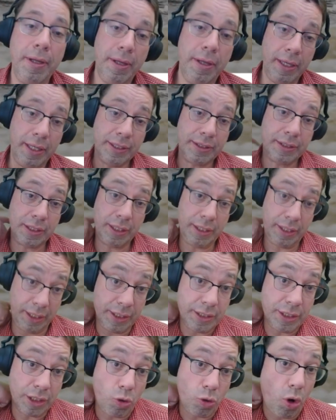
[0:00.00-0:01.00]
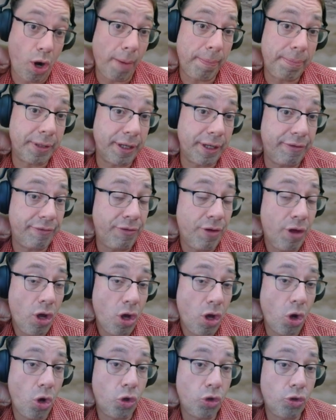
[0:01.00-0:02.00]
It is a cooperative
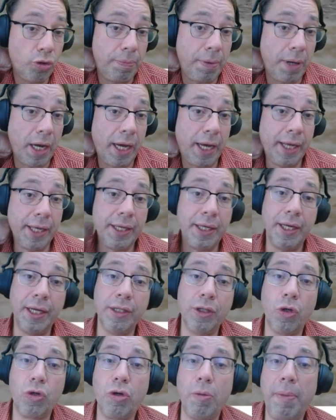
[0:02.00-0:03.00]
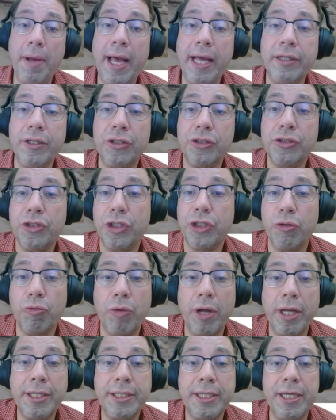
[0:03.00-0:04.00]
owned by local paddlers. You can
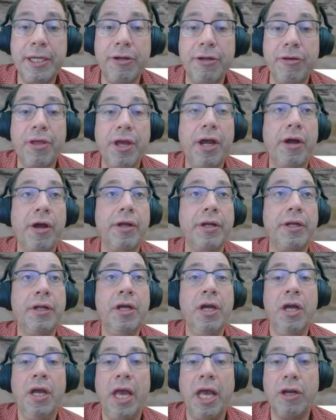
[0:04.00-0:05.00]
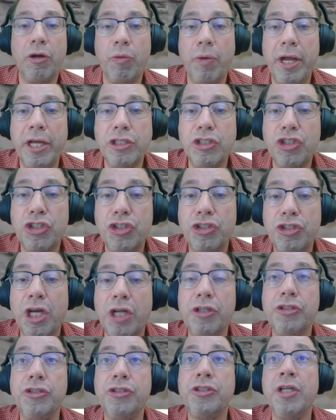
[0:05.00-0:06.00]
rent gear there and arrange
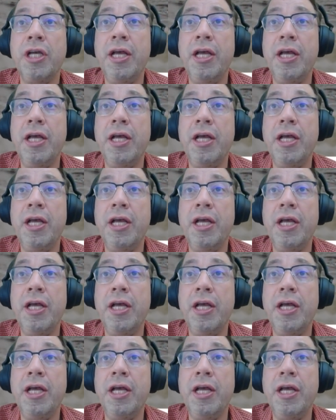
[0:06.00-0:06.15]
shuttles.